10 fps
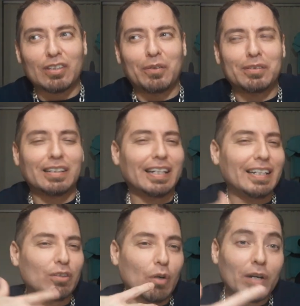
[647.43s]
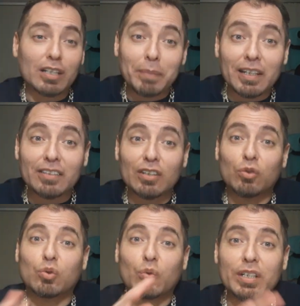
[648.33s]
So I was like, do I want to spend the
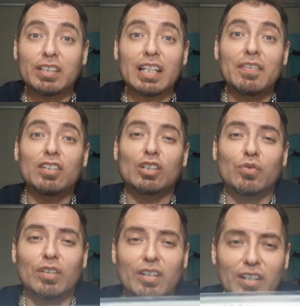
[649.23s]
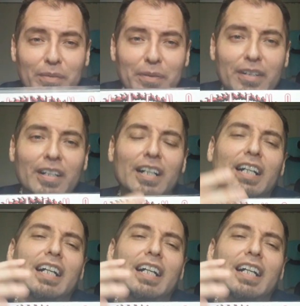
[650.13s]
extra 27 just for the cover?